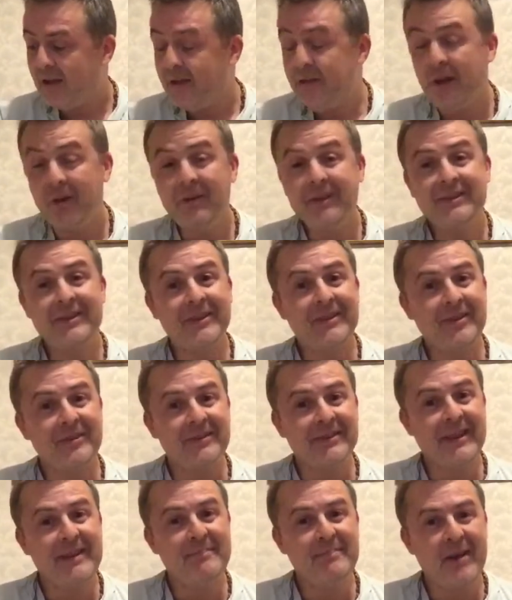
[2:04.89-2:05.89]
Notice I
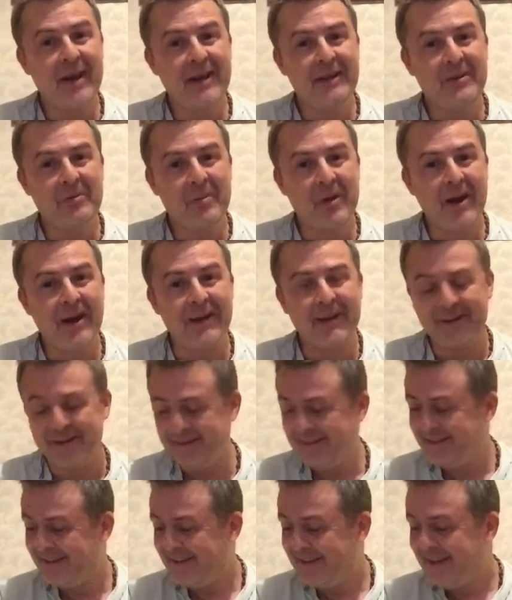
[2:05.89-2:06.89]
don't say Padawan,
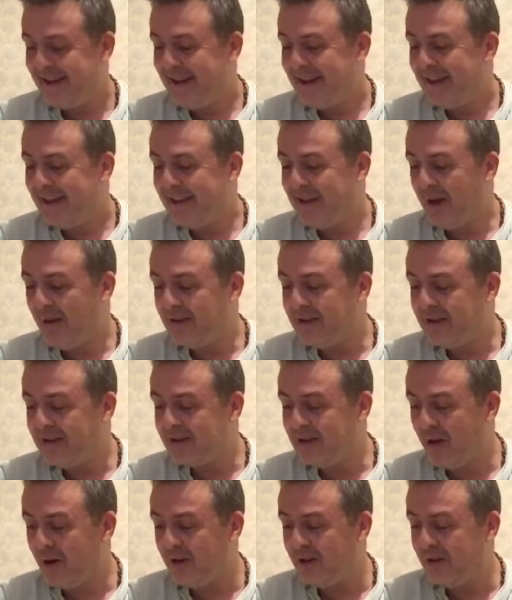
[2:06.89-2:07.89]
Yoda
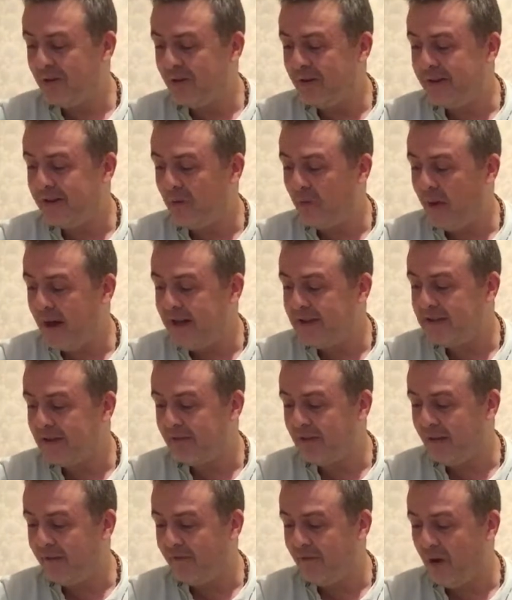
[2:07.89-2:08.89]
taught Luke the ways
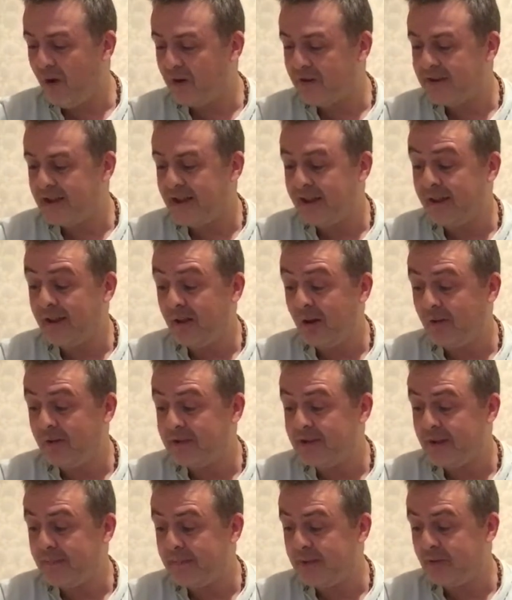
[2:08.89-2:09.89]
of the Force and
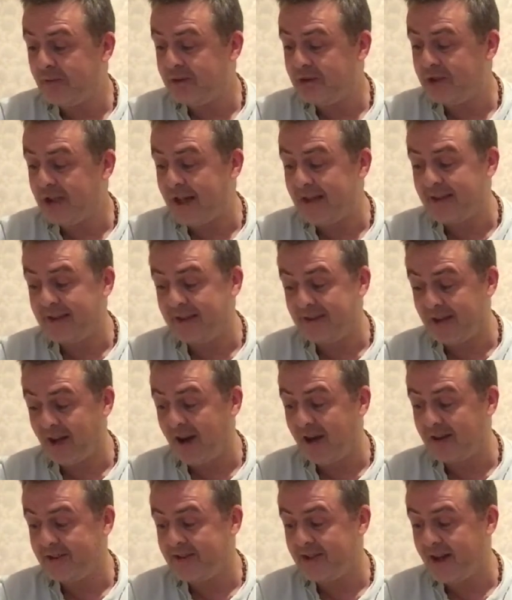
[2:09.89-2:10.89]
encouraged him to reject the
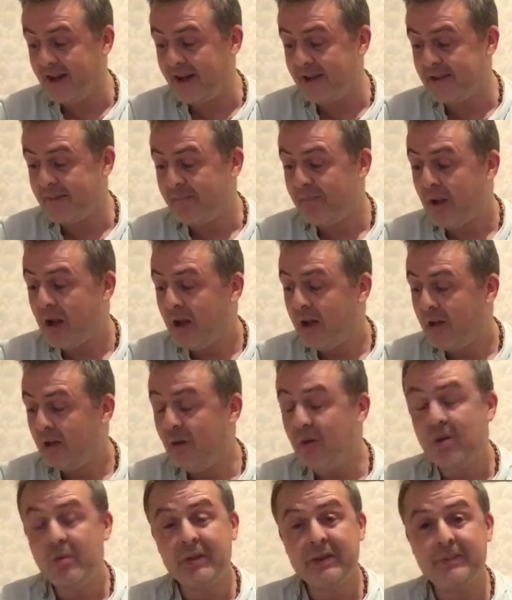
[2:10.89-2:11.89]
dark side.
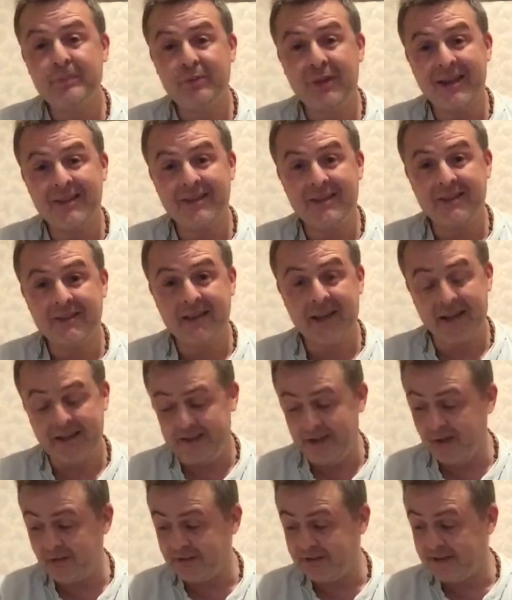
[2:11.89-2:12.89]
Luke was present
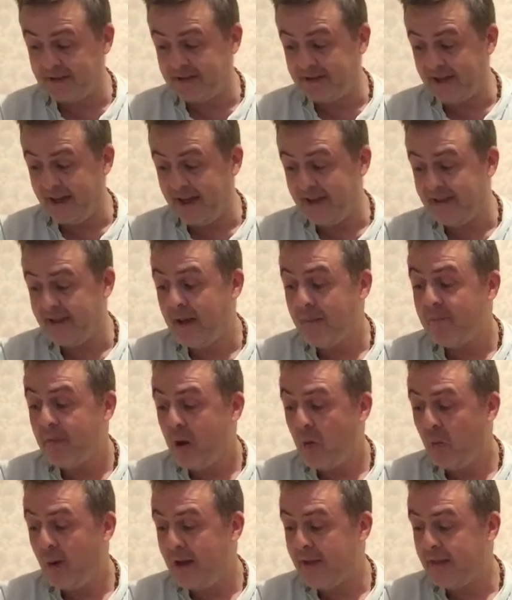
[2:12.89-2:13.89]
at Yoda's death,
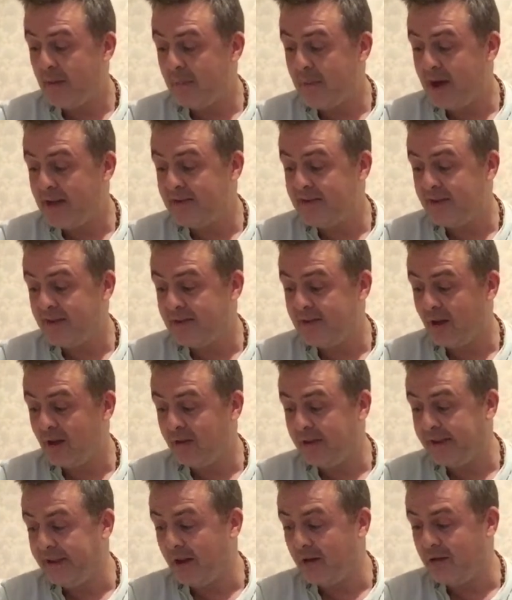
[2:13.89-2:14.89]
where the Master
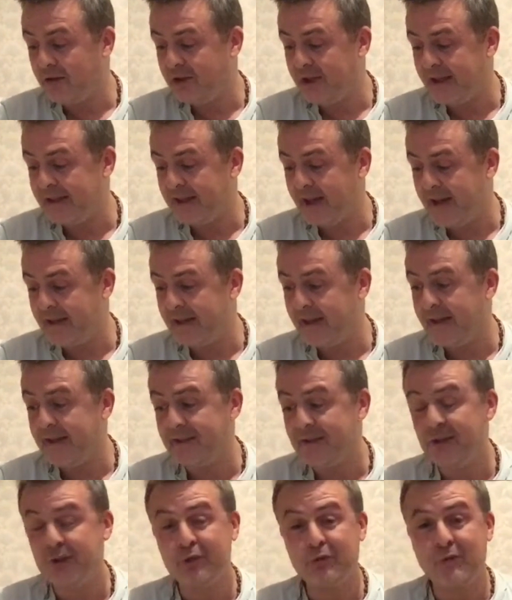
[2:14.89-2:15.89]
told the young Jedi that
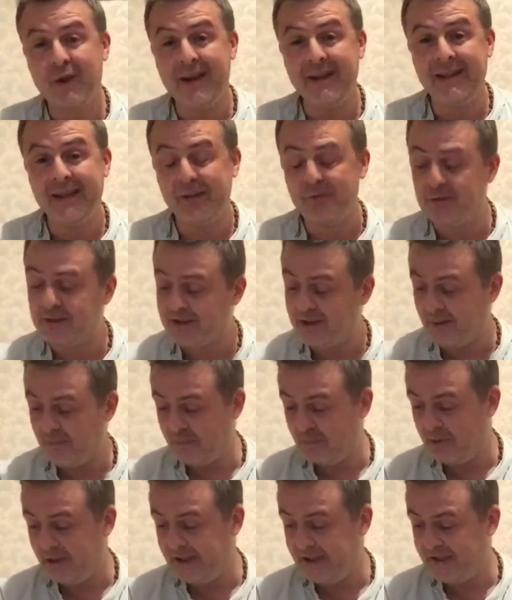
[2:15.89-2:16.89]
his training was
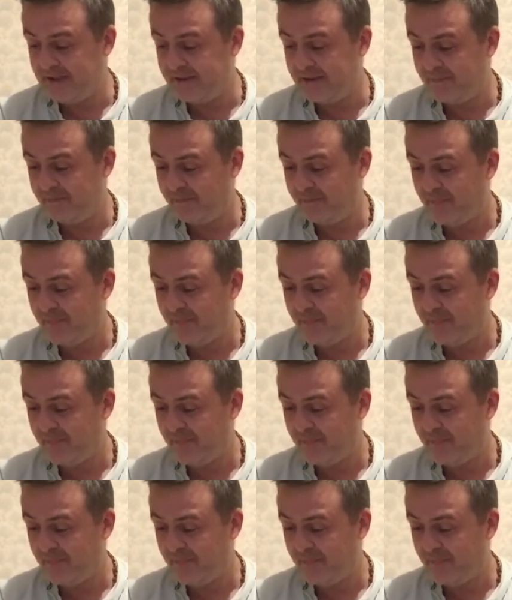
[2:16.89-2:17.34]
complete.